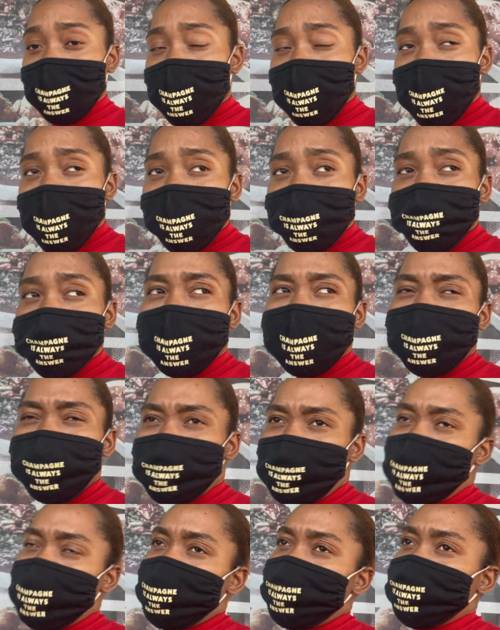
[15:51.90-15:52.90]
on. But
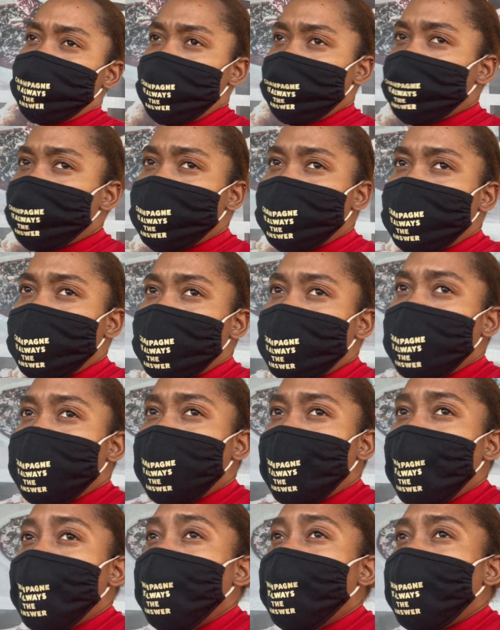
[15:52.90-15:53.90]
anyways, I'm rambling.
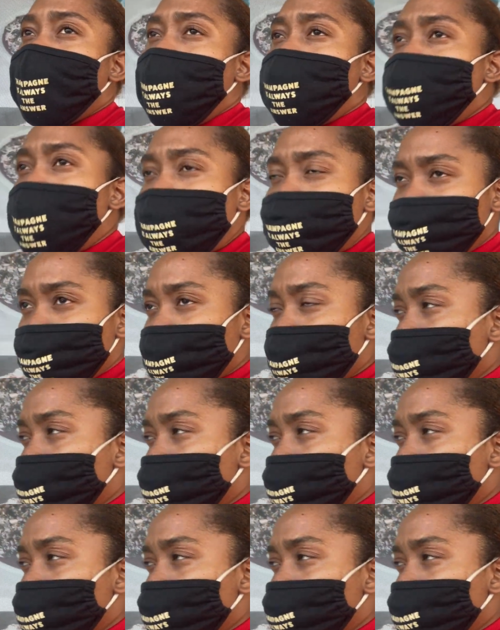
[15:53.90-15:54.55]
I'm watching The